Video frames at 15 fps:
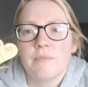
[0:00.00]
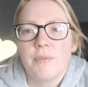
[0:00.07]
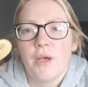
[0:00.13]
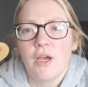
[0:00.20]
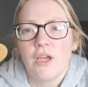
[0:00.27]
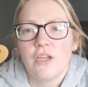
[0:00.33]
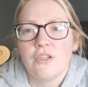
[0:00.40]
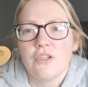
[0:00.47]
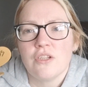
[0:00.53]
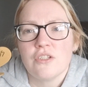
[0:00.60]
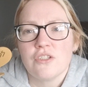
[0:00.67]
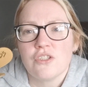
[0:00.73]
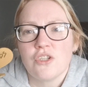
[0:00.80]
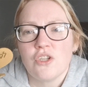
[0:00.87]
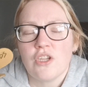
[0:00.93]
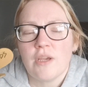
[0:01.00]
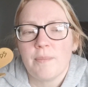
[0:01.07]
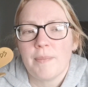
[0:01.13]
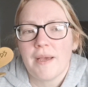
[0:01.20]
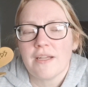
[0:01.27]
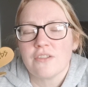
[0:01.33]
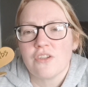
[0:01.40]
to
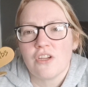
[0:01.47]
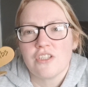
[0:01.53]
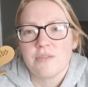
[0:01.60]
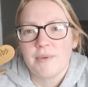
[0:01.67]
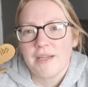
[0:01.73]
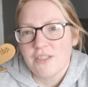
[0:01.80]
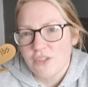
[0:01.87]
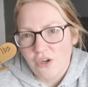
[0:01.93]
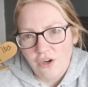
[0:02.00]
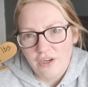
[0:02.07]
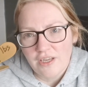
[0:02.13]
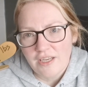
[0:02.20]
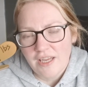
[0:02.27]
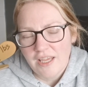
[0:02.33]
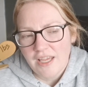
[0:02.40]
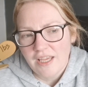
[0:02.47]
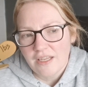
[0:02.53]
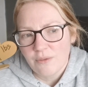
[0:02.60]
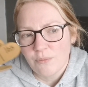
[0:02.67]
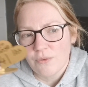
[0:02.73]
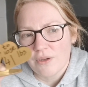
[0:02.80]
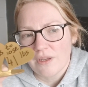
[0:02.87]
get back down to my target
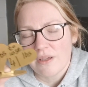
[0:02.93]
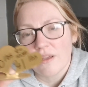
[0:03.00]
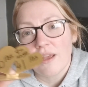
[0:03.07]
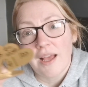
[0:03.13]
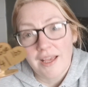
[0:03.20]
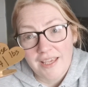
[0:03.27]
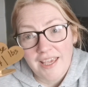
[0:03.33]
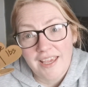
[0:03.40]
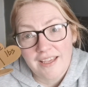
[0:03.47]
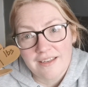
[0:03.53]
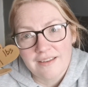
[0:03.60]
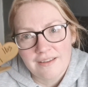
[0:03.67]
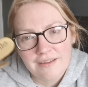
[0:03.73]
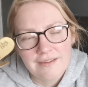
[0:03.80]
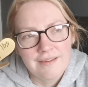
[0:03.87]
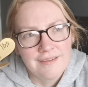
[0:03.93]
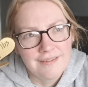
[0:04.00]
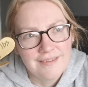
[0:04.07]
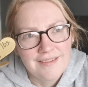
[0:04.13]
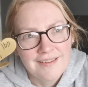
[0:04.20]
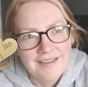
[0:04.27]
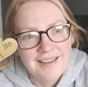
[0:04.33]
again. Again,
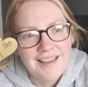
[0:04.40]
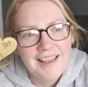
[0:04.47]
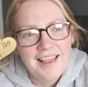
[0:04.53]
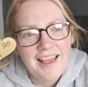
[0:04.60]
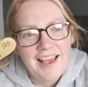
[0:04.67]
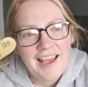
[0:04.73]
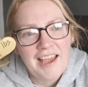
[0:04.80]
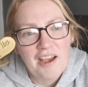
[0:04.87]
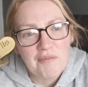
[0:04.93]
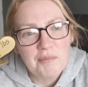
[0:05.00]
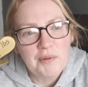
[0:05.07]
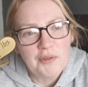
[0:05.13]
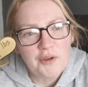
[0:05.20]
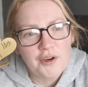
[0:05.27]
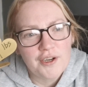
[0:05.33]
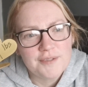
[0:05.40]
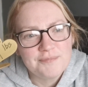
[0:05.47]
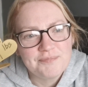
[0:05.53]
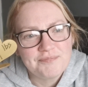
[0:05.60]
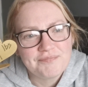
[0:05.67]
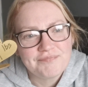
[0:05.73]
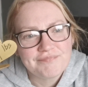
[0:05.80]
I have been there